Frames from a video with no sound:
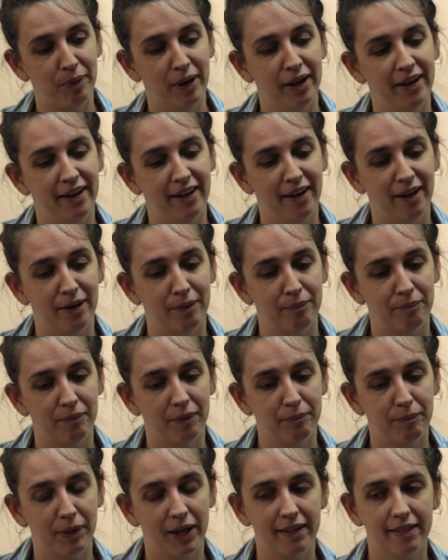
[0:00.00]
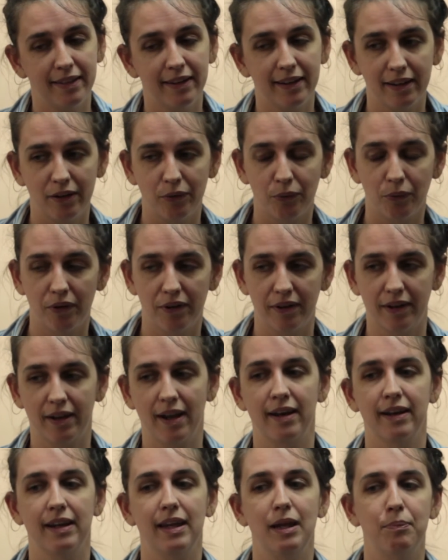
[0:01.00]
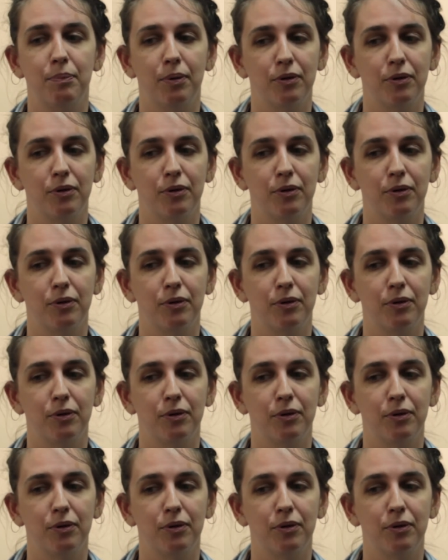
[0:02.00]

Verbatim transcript: but I think in order to kind of keep